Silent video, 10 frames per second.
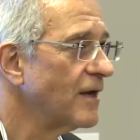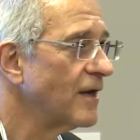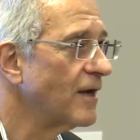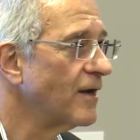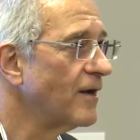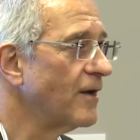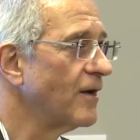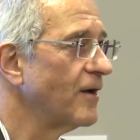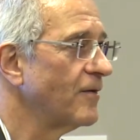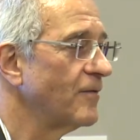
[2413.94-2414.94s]

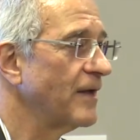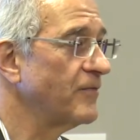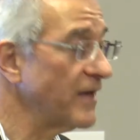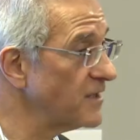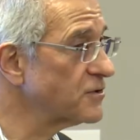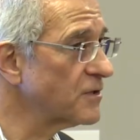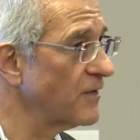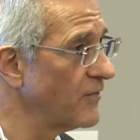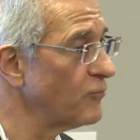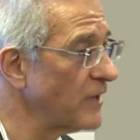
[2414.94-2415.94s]
uh, at, the age,
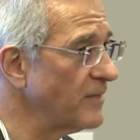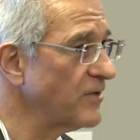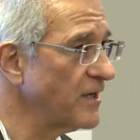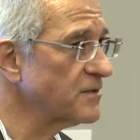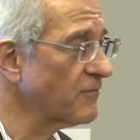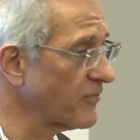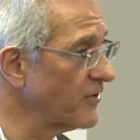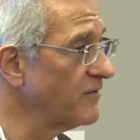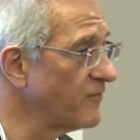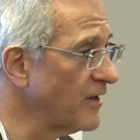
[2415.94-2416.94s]
at the ripe age of
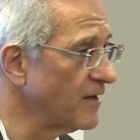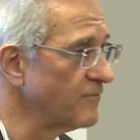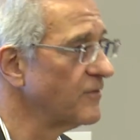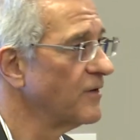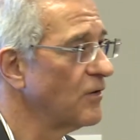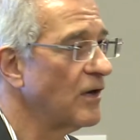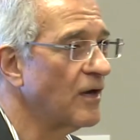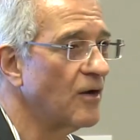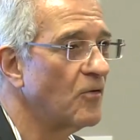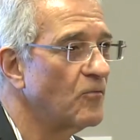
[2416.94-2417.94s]
35,
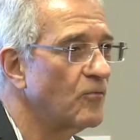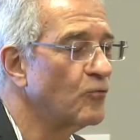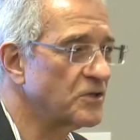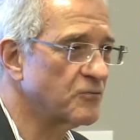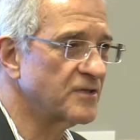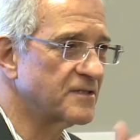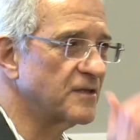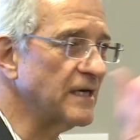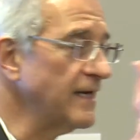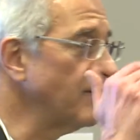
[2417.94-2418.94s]
uh, which was
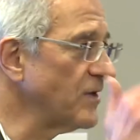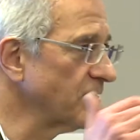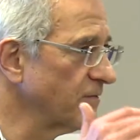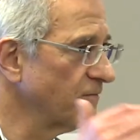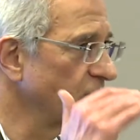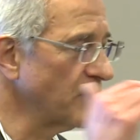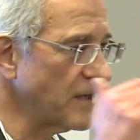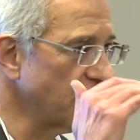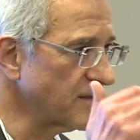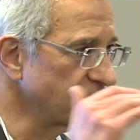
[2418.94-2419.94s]
the limit for
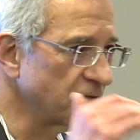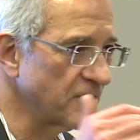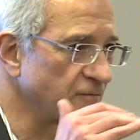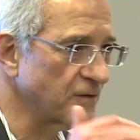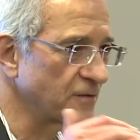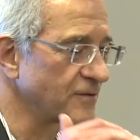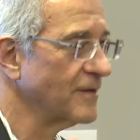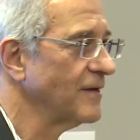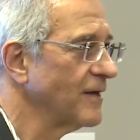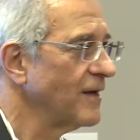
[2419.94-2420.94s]
getting a certificate.
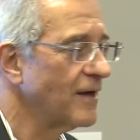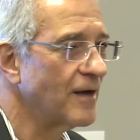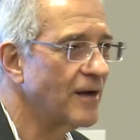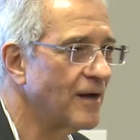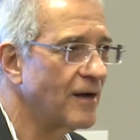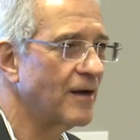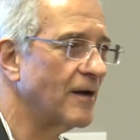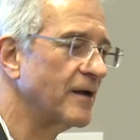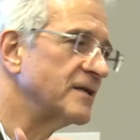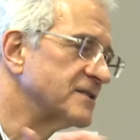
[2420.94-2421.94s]
Uh,
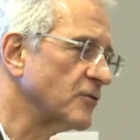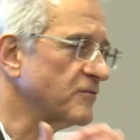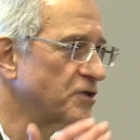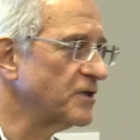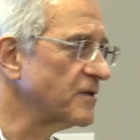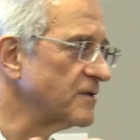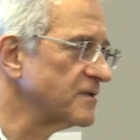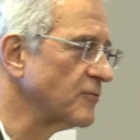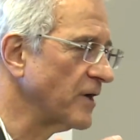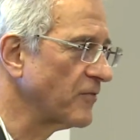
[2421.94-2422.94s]
and he sort of cheated
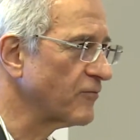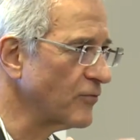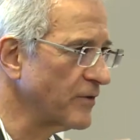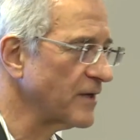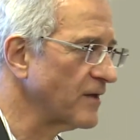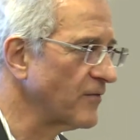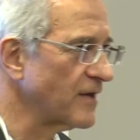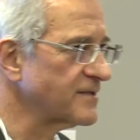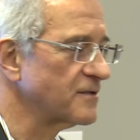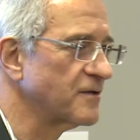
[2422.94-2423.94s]
his way through getting
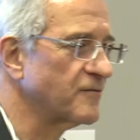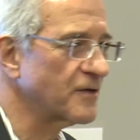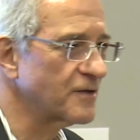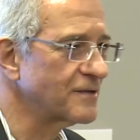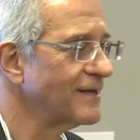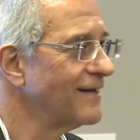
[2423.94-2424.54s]
that certificate